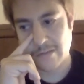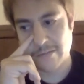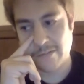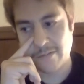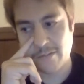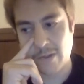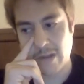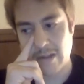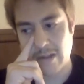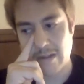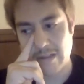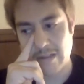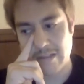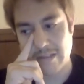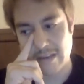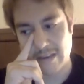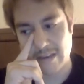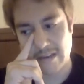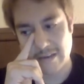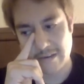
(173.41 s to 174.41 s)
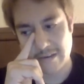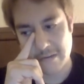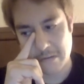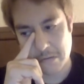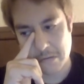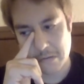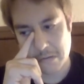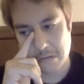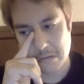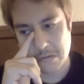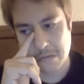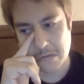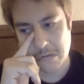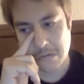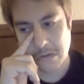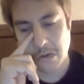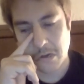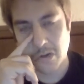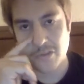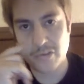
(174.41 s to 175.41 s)
for a while I thought,
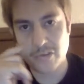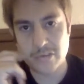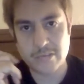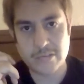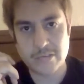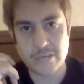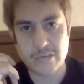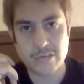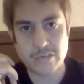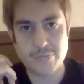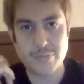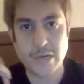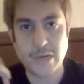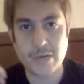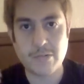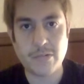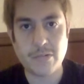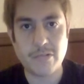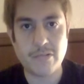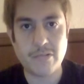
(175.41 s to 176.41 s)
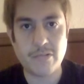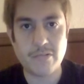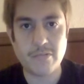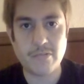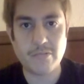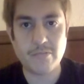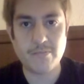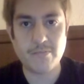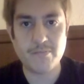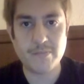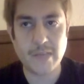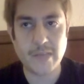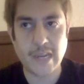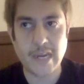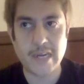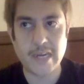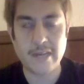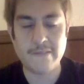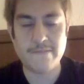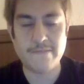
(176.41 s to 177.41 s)
oh, those prequel
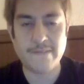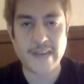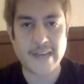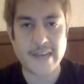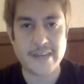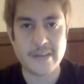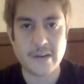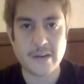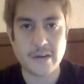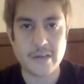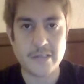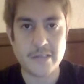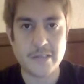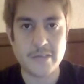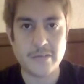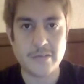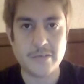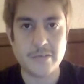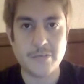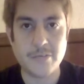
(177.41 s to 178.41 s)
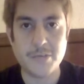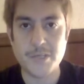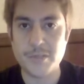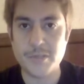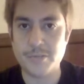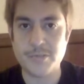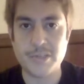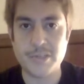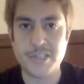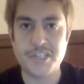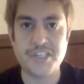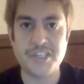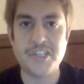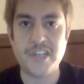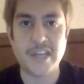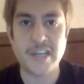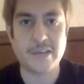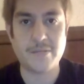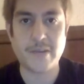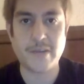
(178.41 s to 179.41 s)
hating fantards, those original trilogy
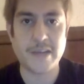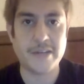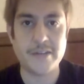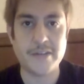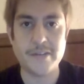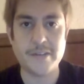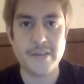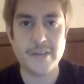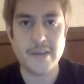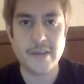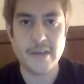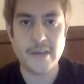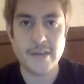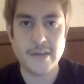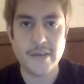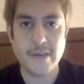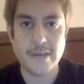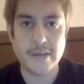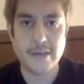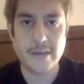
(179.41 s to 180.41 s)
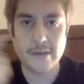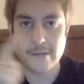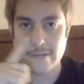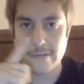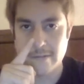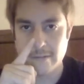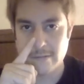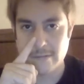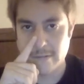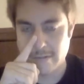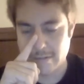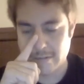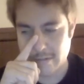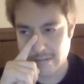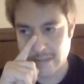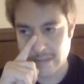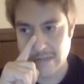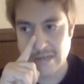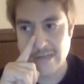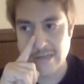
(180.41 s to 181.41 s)
dick writers, you know,
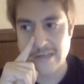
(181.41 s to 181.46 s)
they're